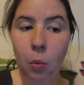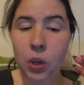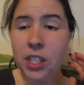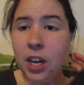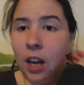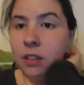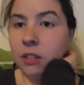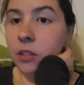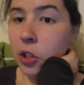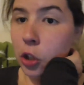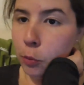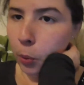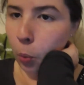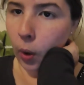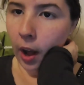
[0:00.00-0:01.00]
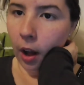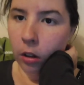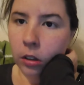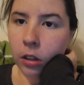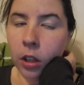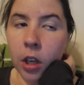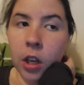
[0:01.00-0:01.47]
were done super
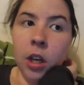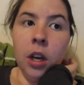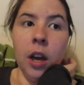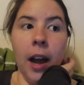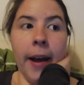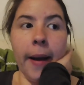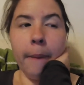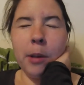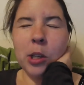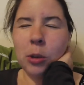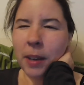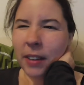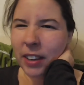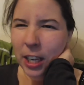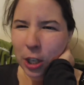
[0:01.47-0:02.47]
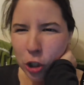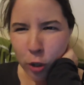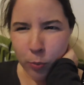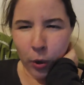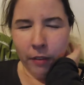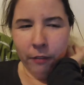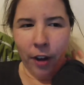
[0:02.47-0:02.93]
well. So I'm giving it
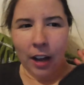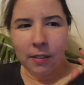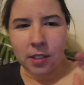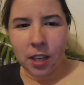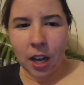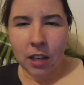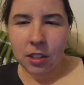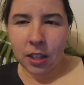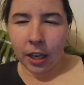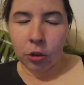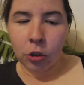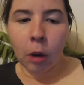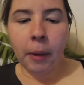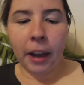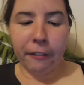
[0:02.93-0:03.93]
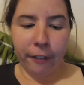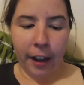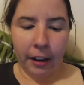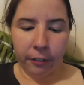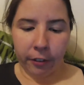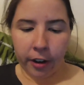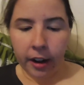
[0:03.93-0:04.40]
a 2.5 stars, so like not my
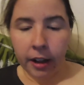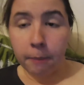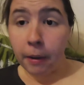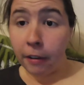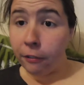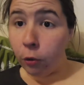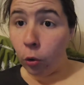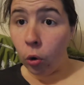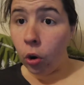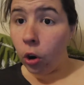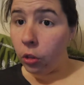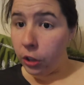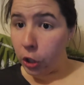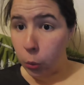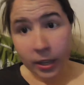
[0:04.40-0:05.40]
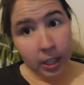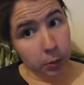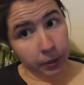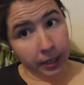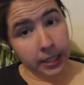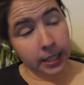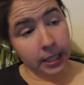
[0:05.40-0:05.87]
favorite, but for the Twitter
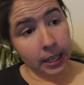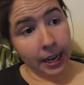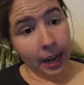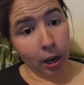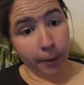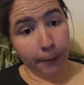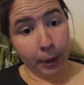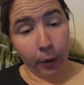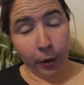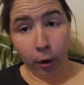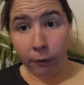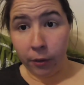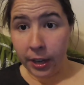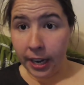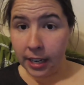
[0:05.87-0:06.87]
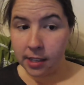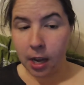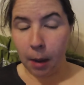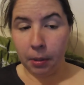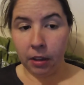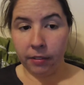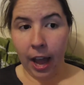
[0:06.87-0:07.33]
sprints that are now going to be going on for the next
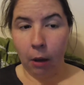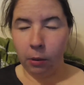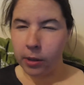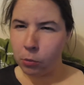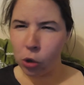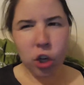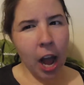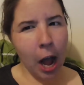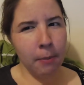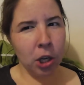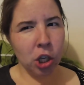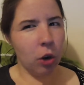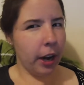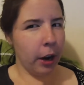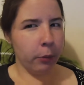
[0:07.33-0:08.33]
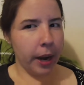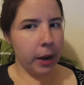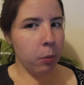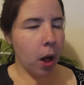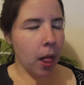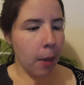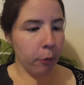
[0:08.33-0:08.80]
couple of hours, I'm not sure how much I'll get
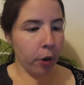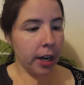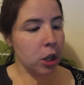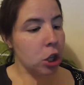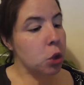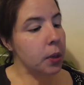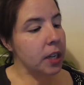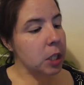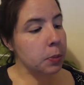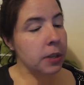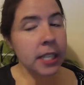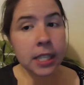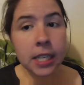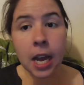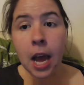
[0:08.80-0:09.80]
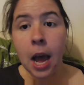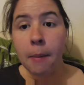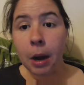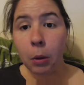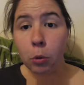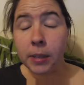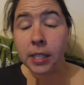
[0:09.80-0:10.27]
read while I'm running the Twitter sprints,
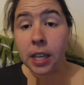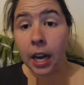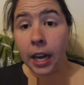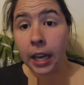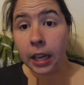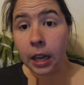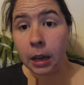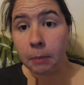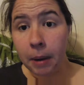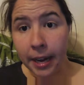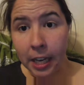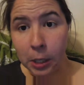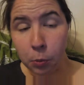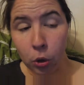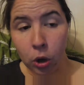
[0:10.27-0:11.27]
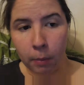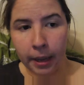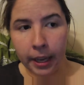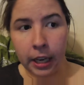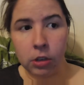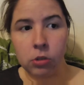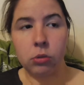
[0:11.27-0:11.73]
but I will be starting my next book on
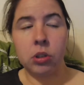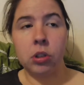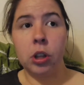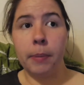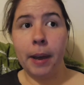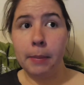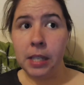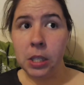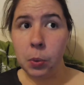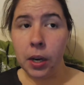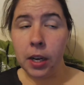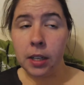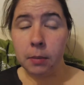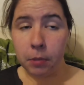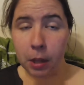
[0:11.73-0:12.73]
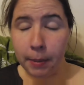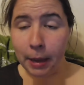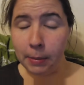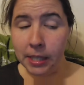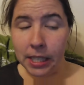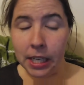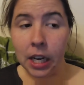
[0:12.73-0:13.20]
my Kindle. So the
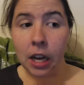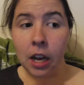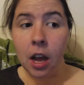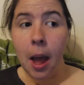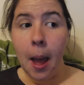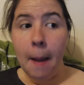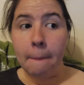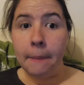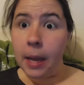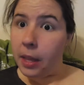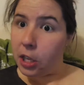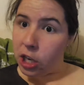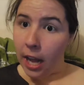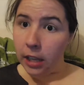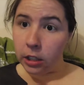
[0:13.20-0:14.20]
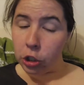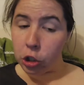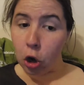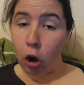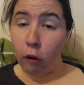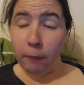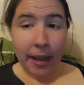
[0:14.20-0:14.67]
babysitter met the
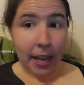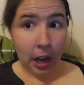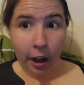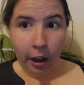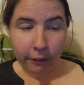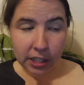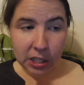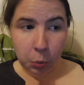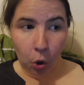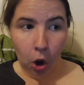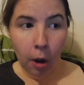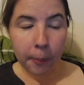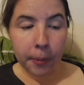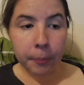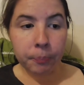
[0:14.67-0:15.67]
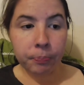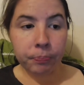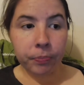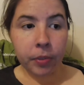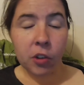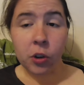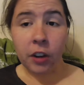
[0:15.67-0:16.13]
challenge of my cover swap.
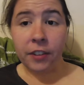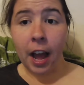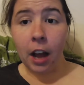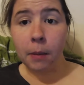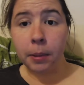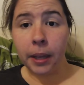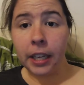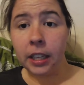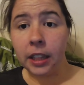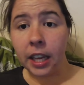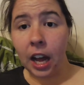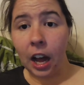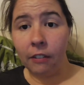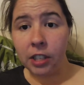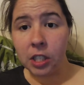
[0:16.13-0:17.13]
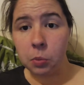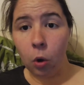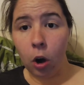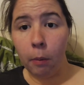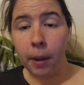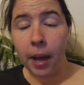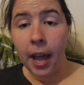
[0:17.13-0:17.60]
So I've now completed the cover
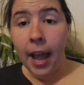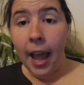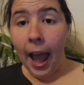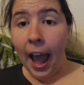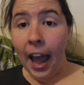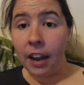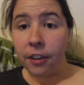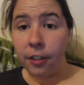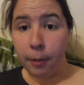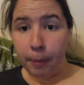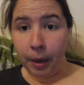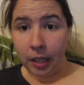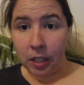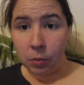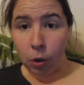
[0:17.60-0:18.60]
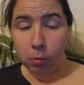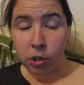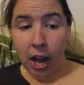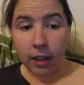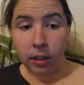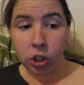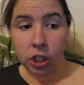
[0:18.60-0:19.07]
swap and the buddy swap
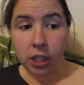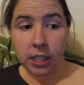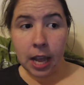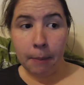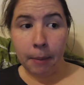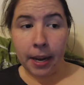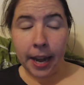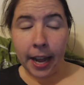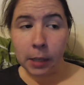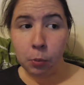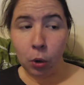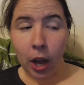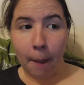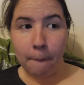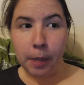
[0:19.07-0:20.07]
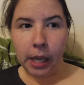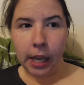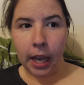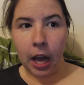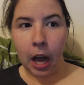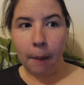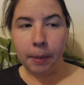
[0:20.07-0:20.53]
challenges, and my next book I'm
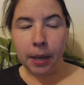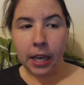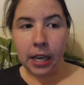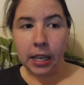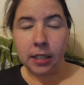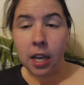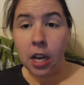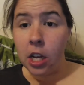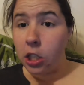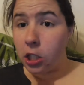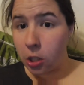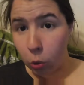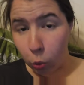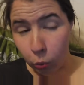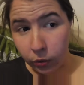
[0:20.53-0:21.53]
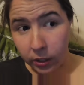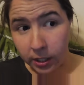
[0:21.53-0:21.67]
picking up is School